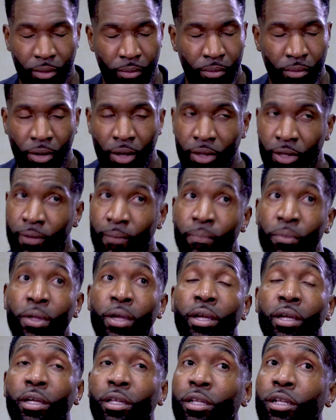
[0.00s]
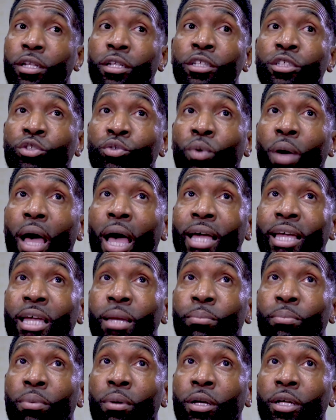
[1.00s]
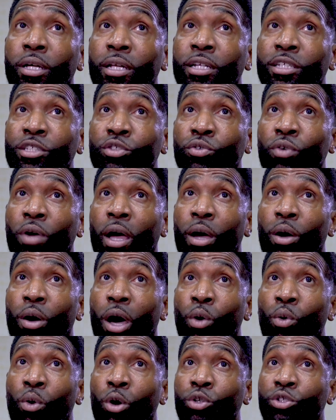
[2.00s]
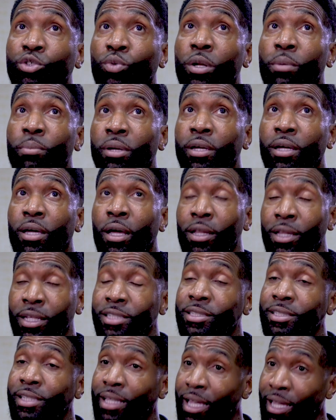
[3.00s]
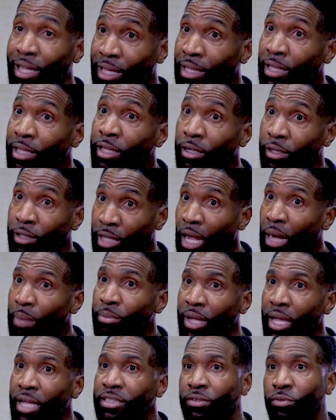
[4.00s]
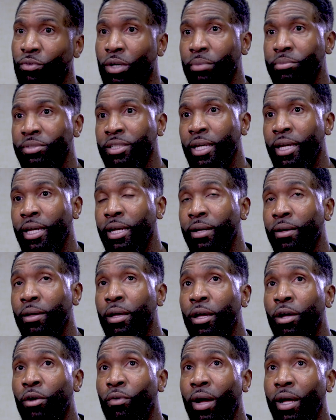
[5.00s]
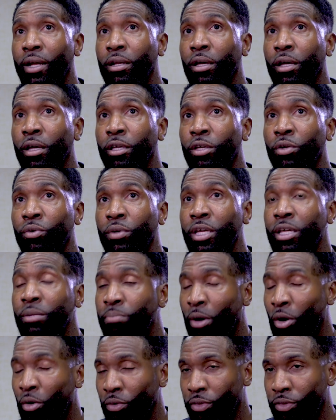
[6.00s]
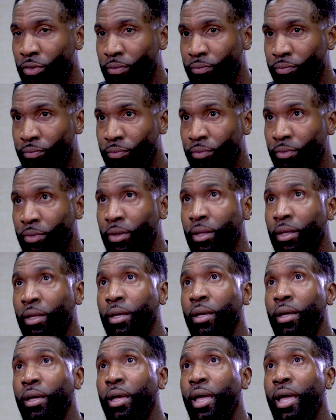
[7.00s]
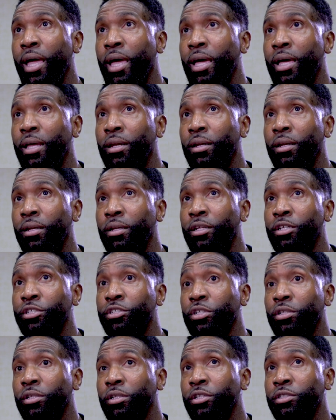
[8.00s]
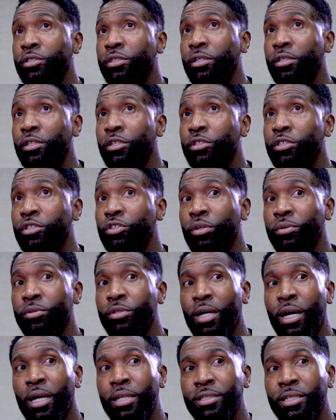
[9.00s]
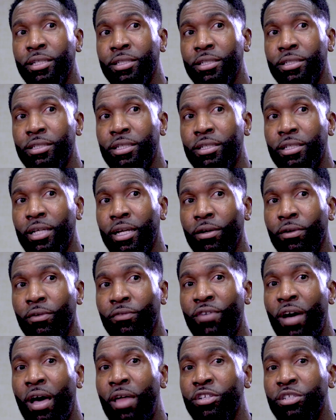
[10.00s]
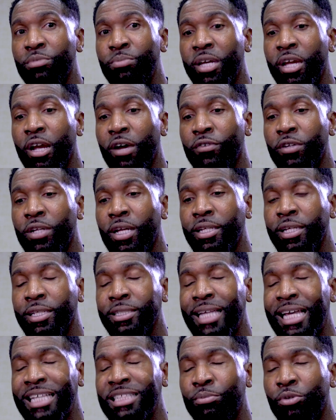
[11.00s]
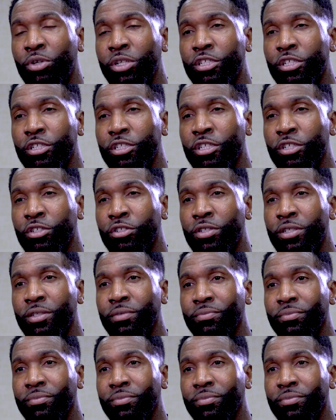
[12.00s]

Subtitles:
Brother, this is why I keep, and this is why I always want to be holistic and clear and comprehensive what I'm saying, right? You need both. And there's a scripture God says, it's like, fathers, be careful not to exasperate your children.